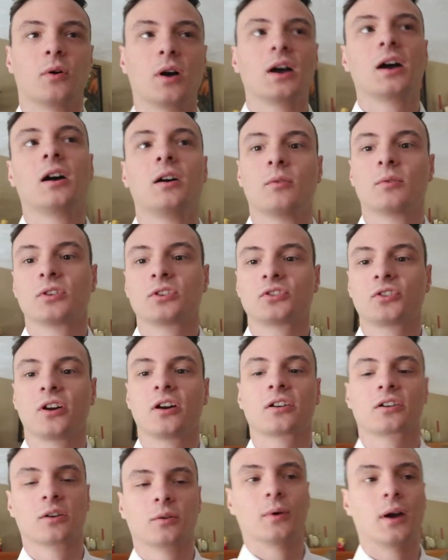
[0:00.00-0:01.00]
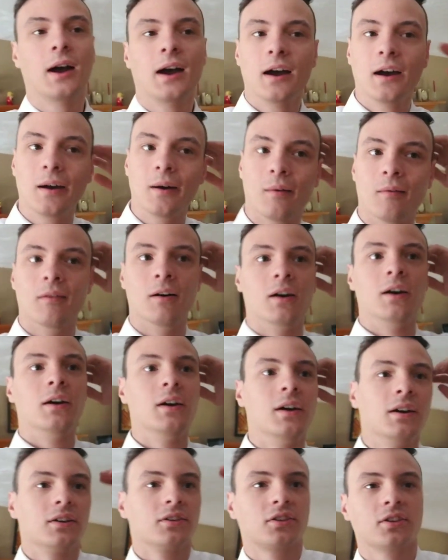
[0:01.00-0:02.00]
Wow, what a shocker. Wow.
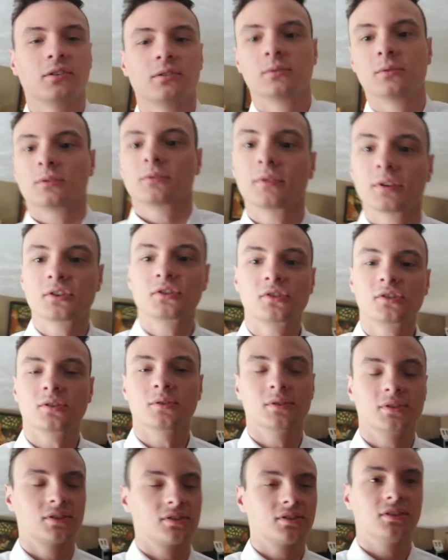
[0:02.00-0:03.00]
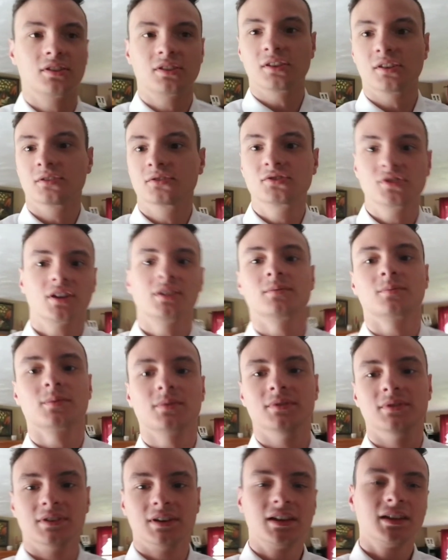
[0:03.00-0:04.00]
So original. It's your
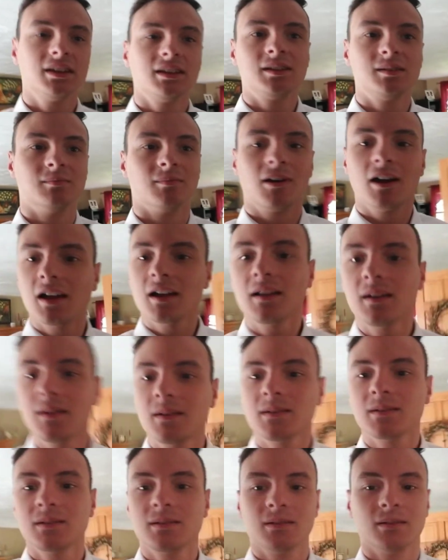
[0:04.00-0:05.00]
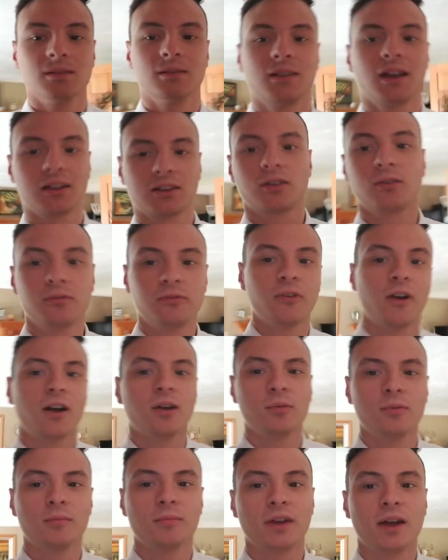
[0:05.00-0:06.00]
genuine name. Wow. Yeah, go
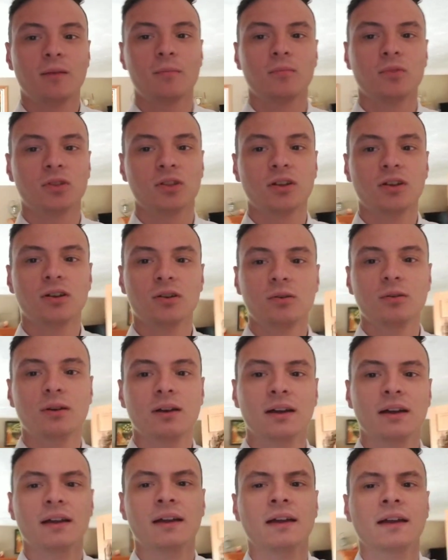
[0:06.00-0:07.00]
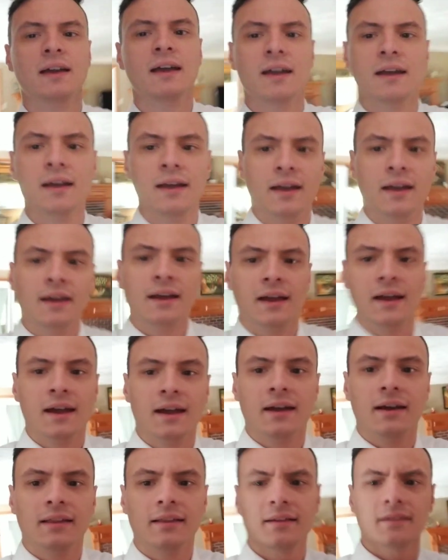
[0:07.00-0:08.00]
follow it down below.
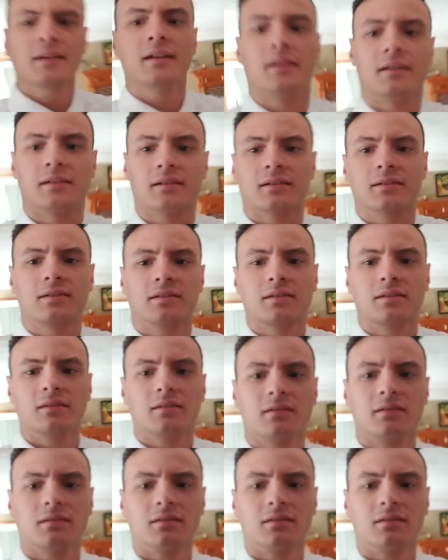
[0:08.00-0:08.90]
Thanks.